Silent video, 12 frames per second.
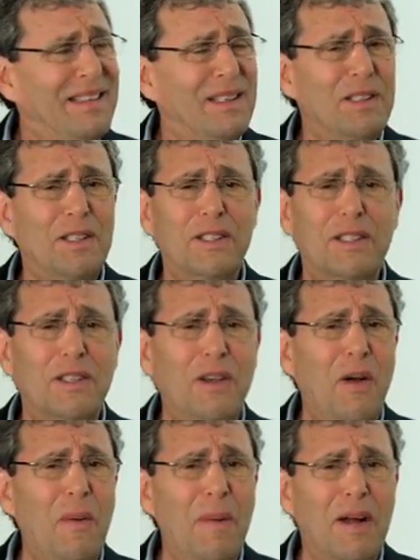There's
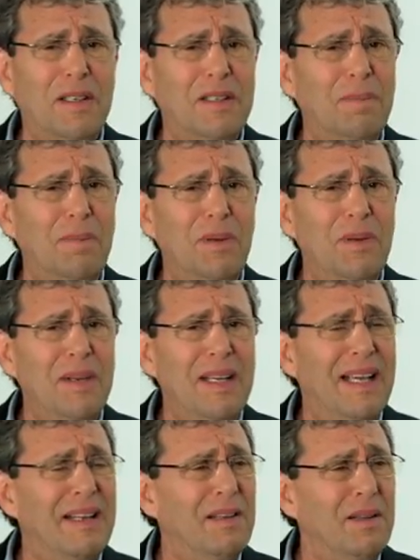so much
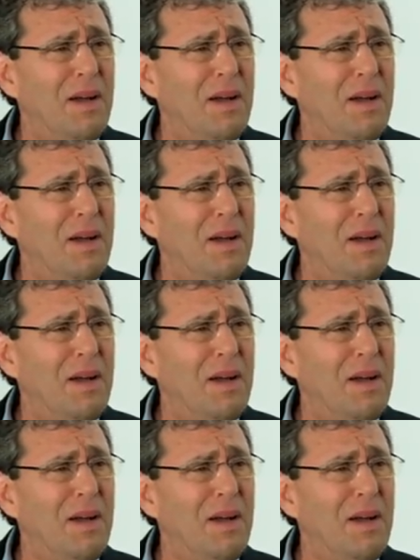beauty and